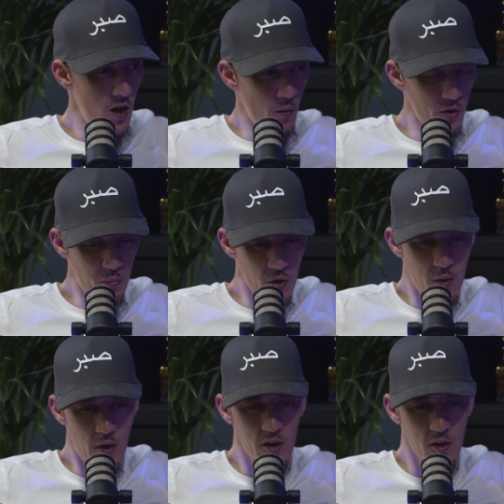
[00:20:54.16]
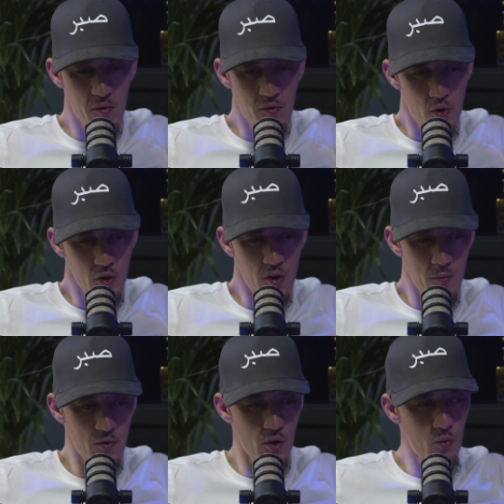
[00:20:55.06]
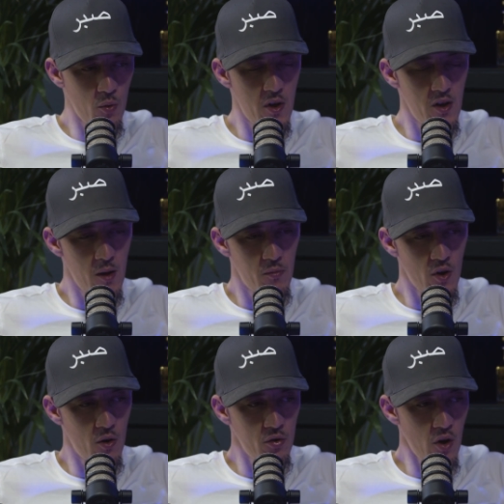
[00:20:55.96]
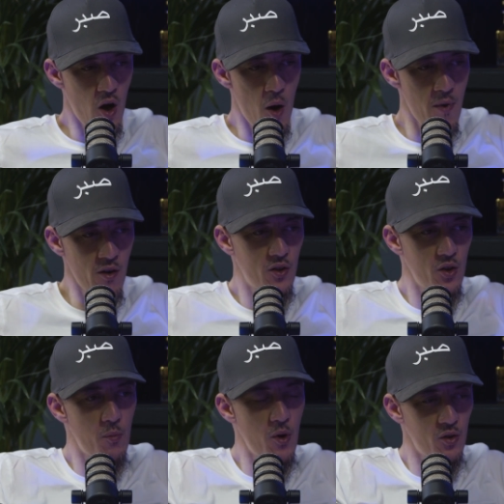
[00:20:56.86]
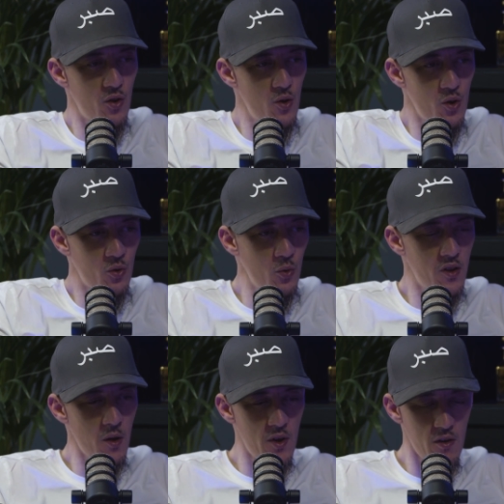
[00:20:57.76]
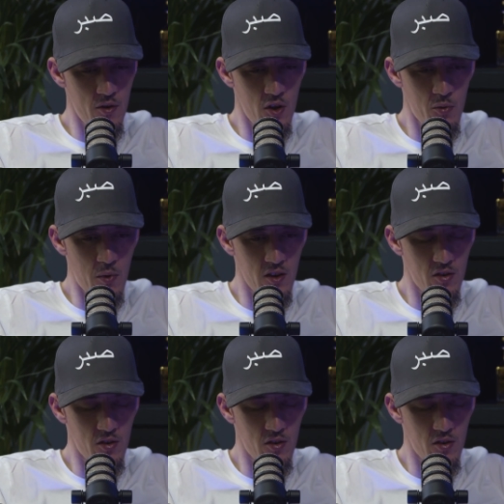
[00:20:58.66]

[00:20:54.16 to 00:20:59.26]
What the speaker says: And we spoke about this before. Some of those women themselves are married to the person who assaulted them in the first place.